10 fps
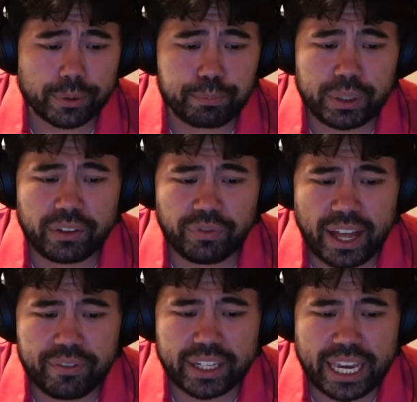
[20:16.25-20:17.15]
The
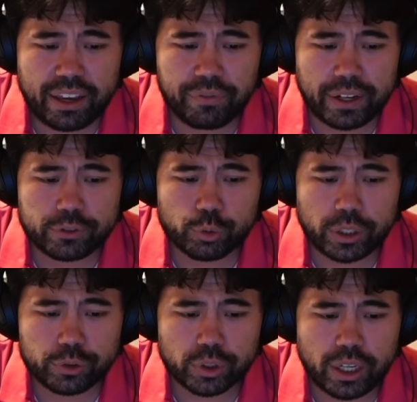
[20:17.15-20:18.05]
b5 and a5
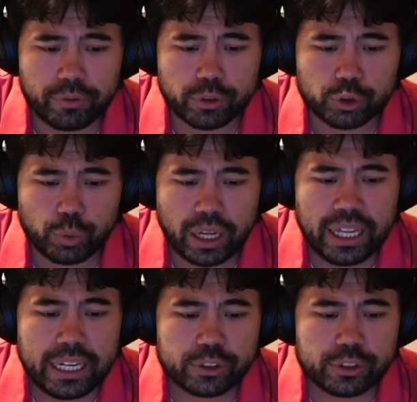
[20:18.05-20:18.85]
squares are covered as well.